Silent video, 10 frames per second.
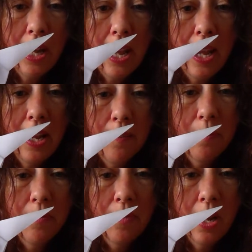it here,
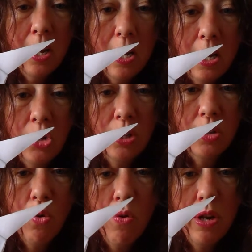
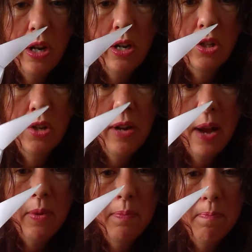all you're going to do
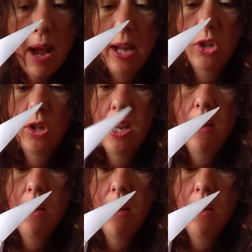now is match the